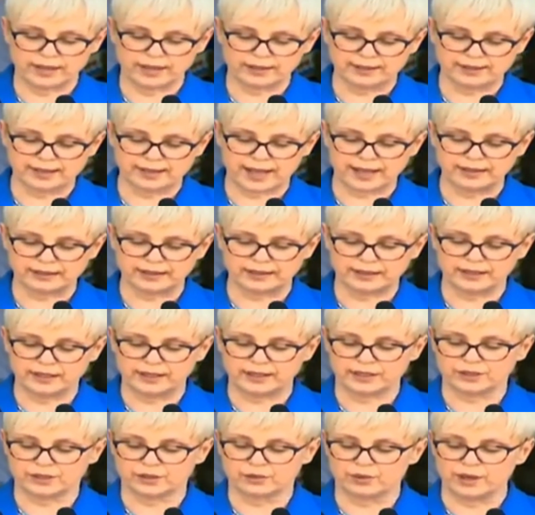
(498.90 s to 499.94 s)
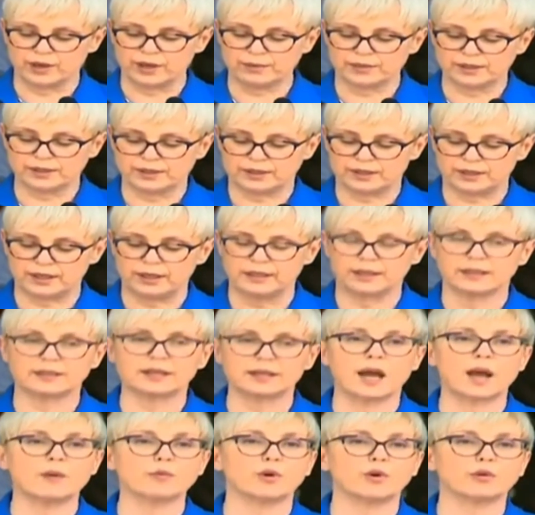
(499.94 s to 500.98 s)
had said in his Dreams in a
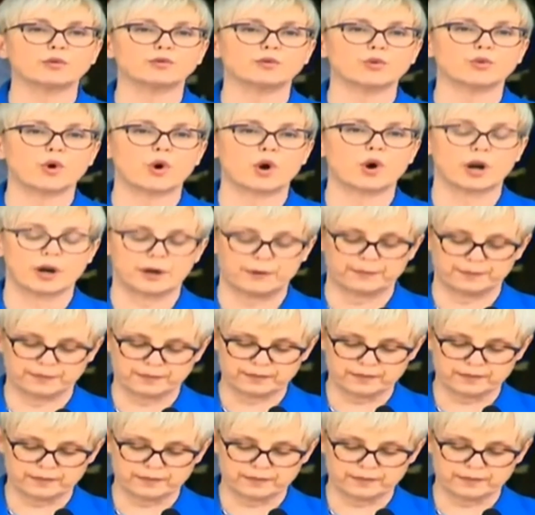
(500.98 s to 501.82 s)
Time of War,